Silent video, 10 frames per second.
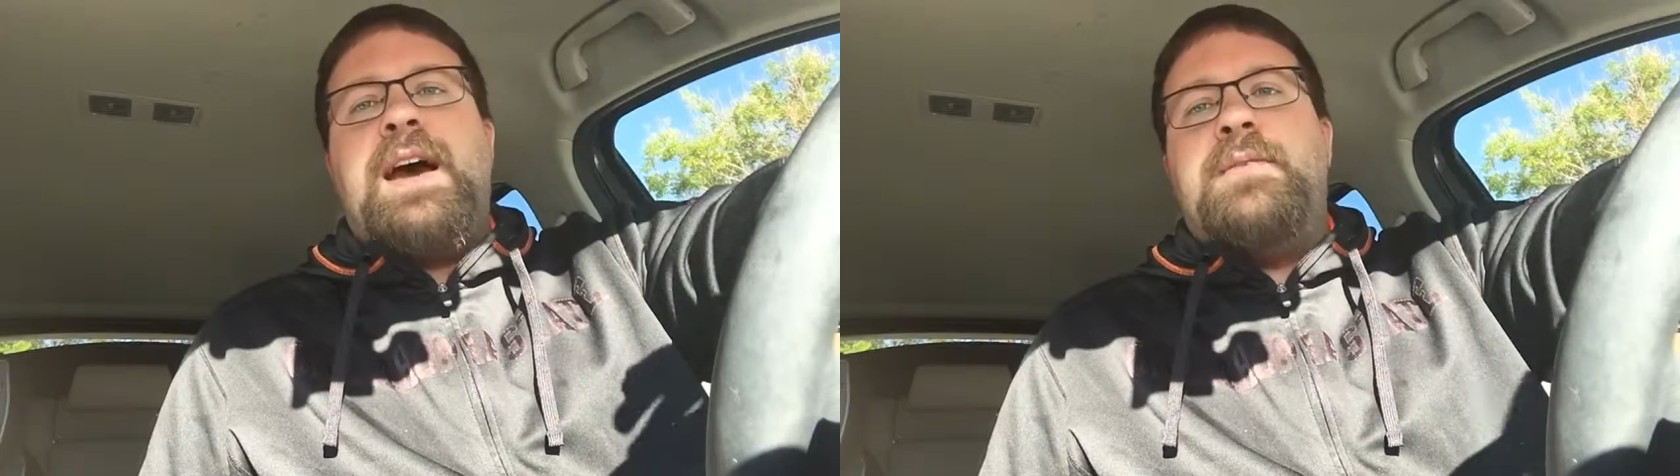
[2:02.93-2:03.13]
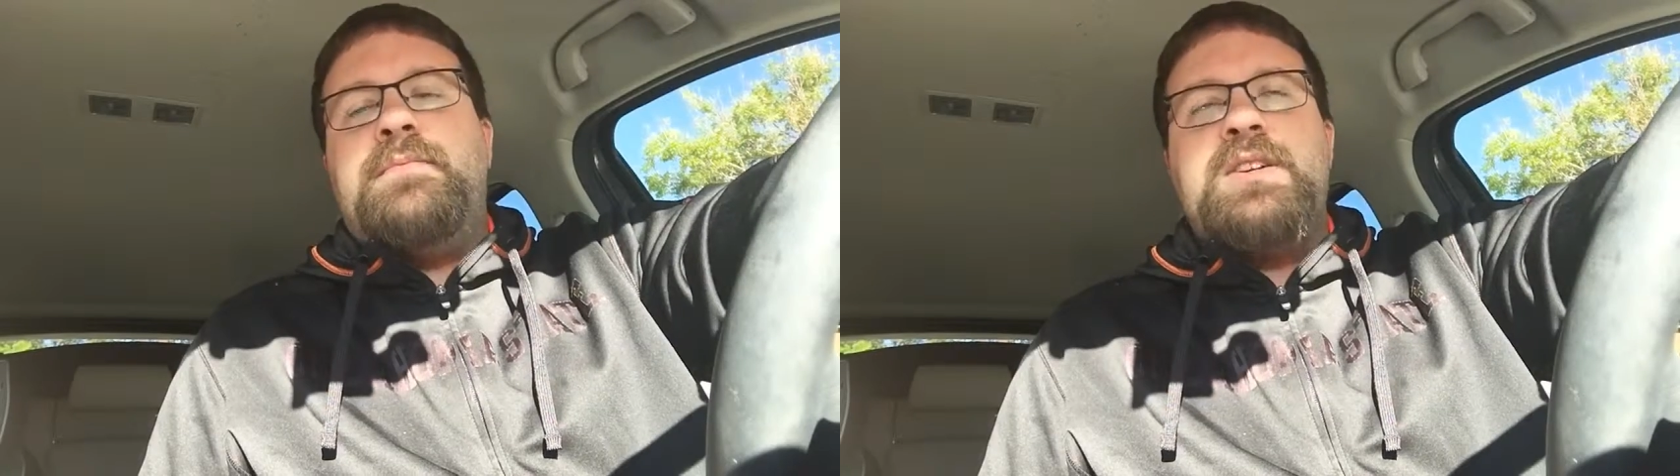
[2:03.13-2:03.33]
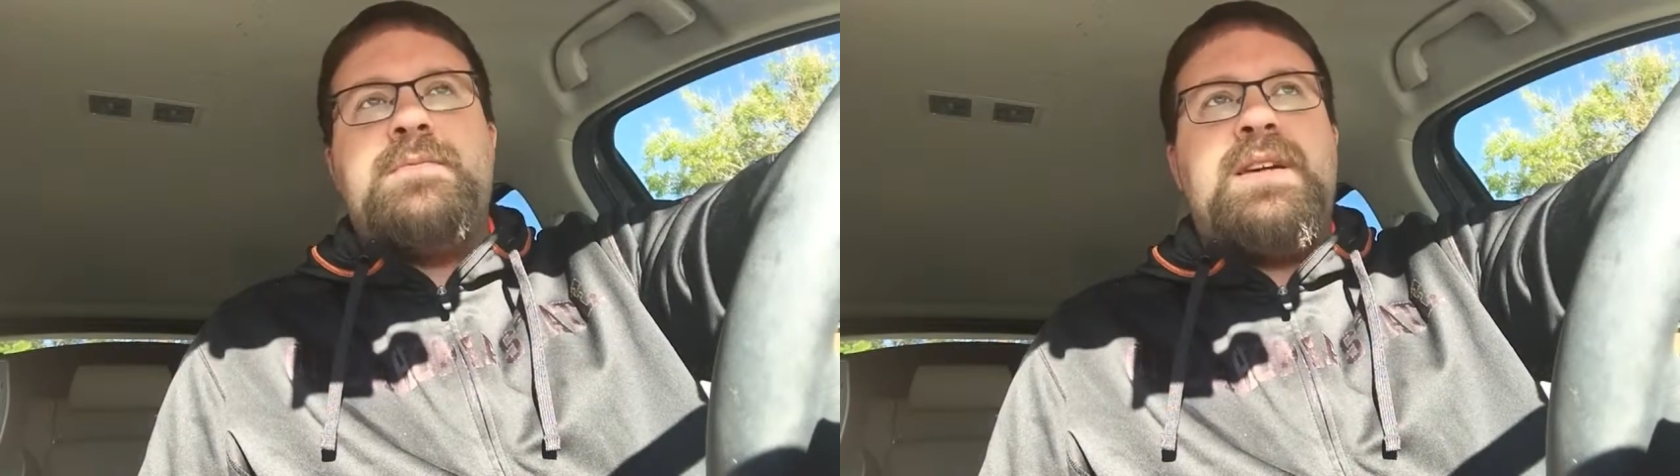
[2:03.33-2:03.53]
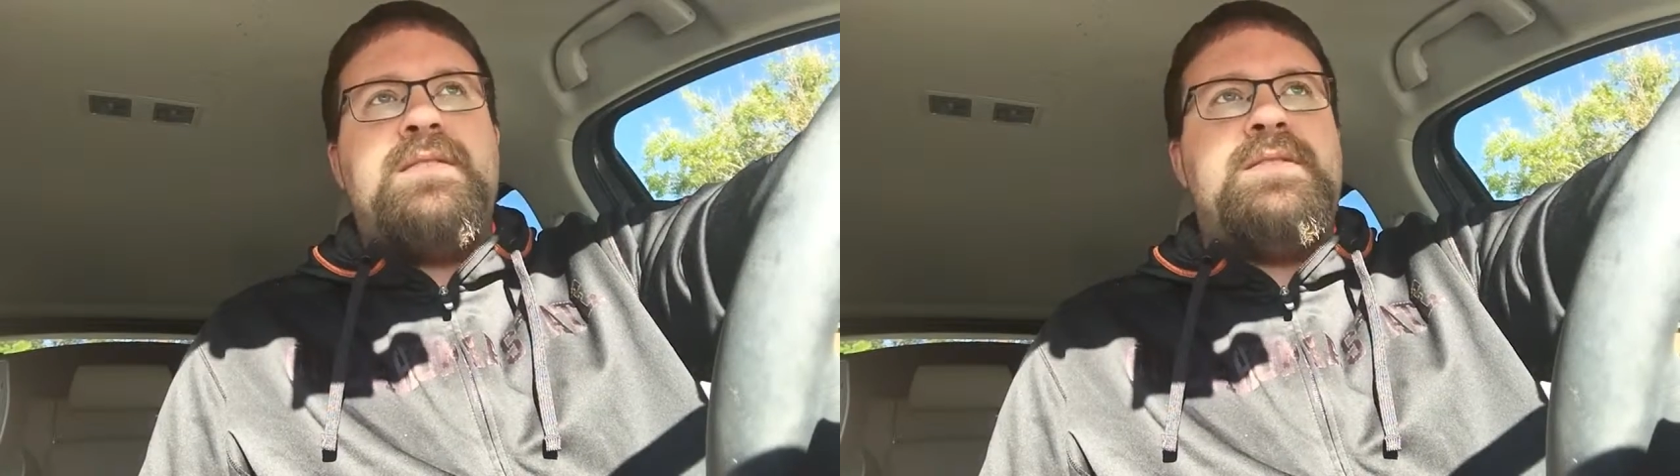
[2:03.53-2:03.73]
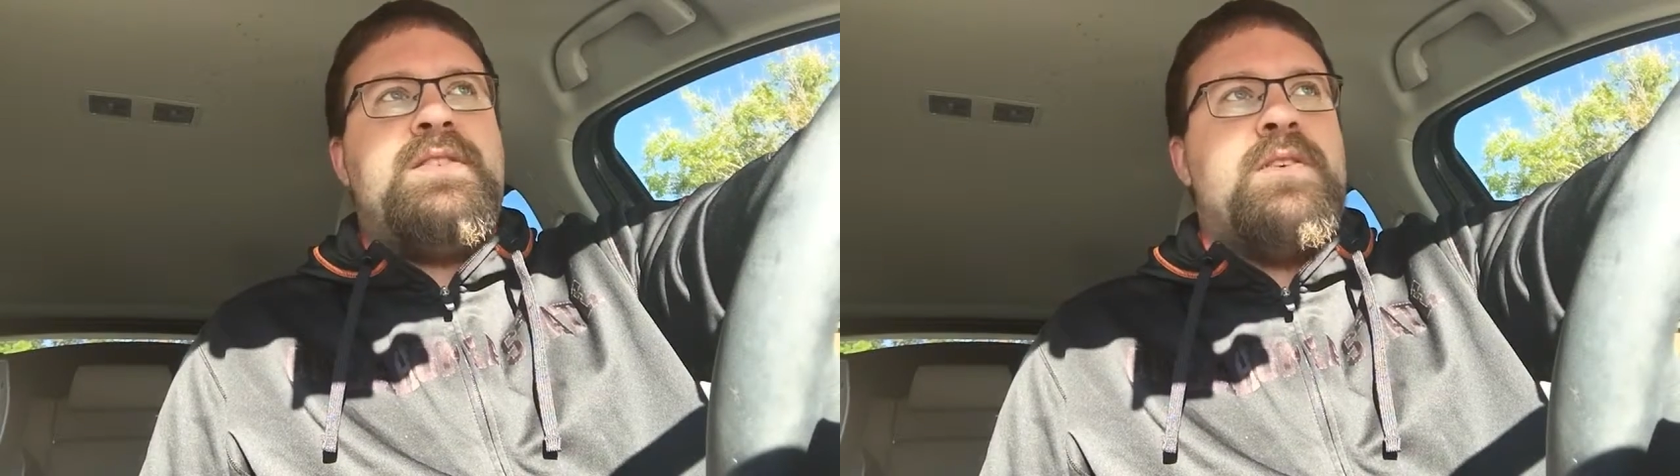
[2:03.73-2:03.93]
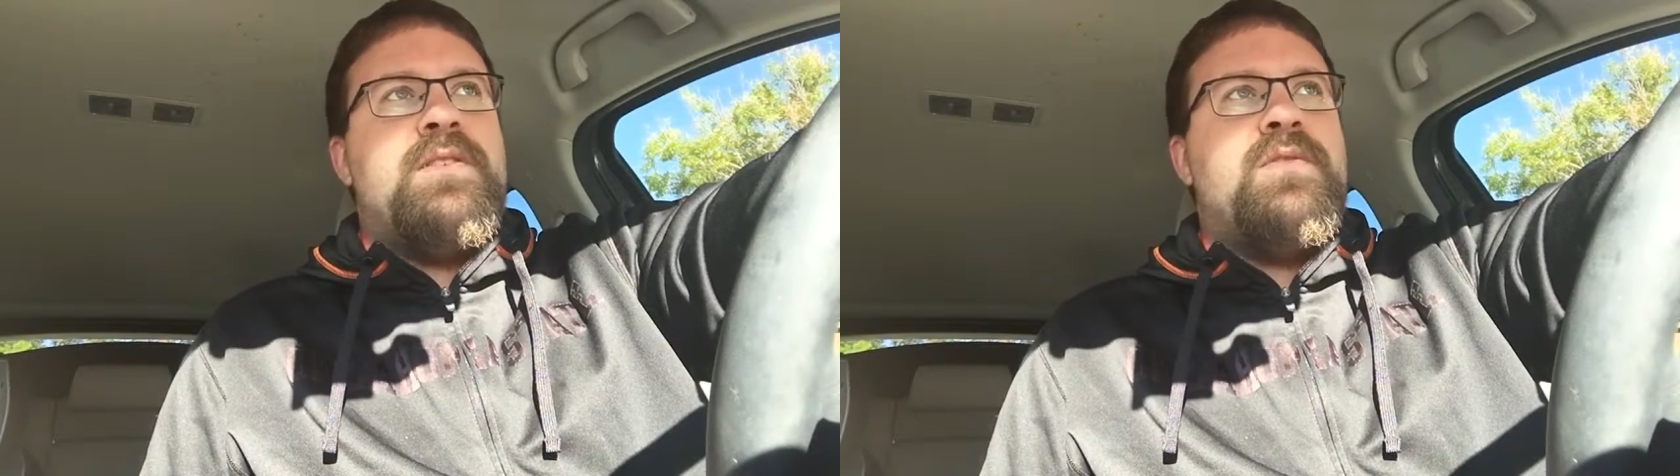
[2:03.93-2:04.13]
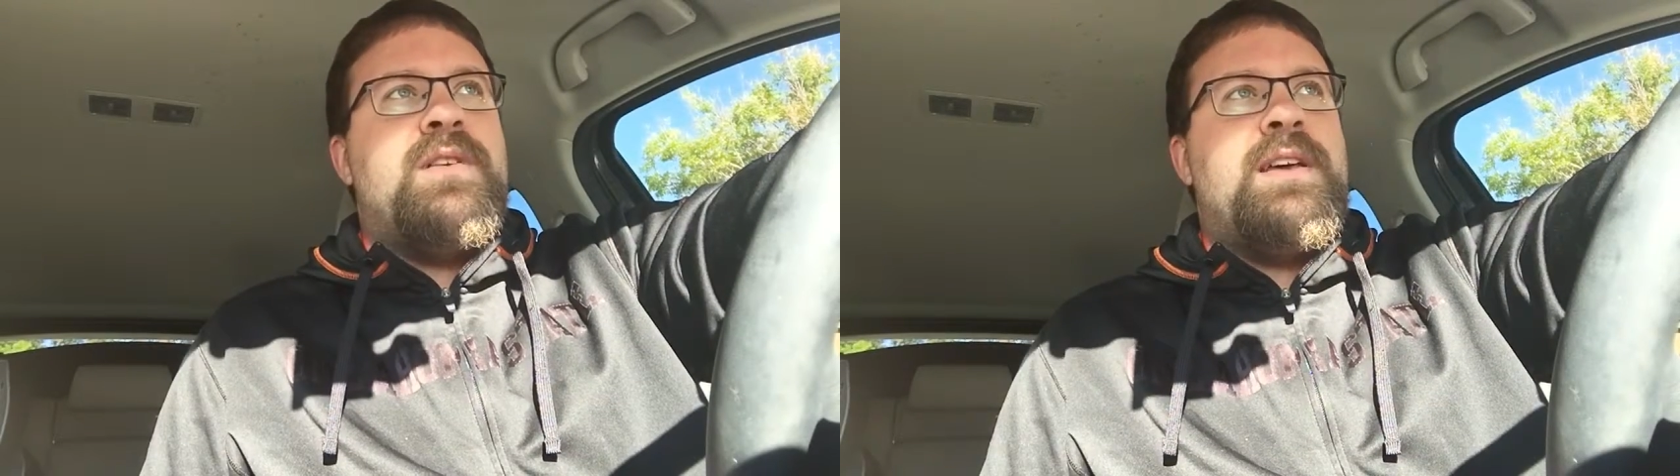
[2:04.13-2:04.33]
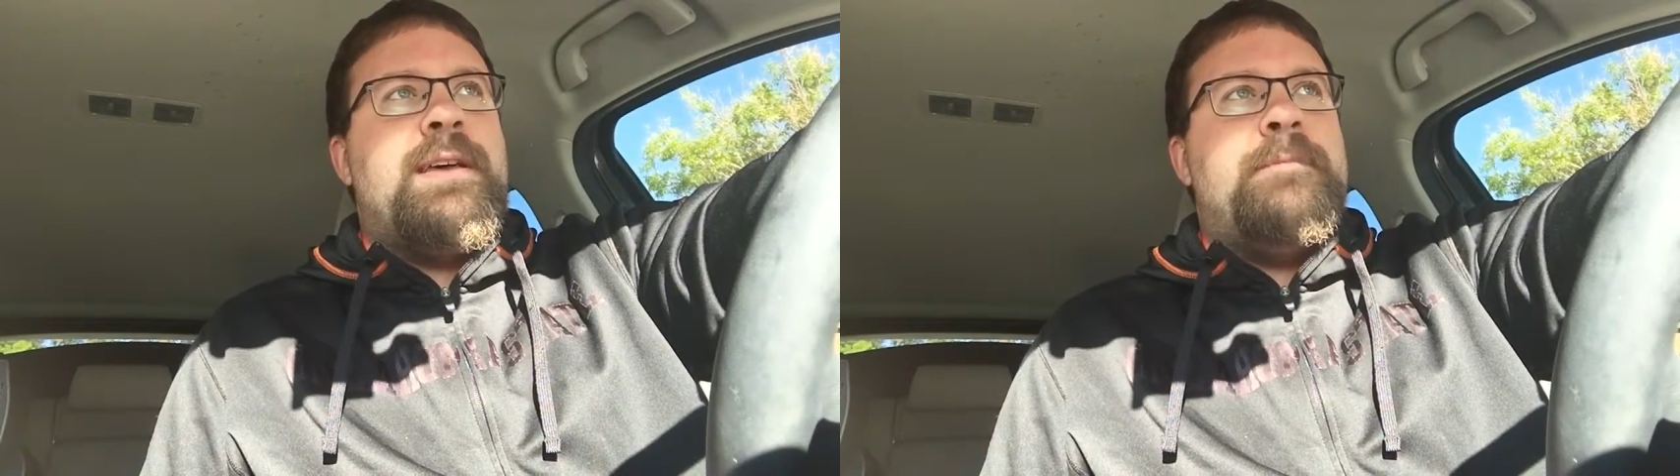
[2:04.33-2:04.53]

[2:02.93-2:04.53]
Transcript: oh, Marshall Mathers two.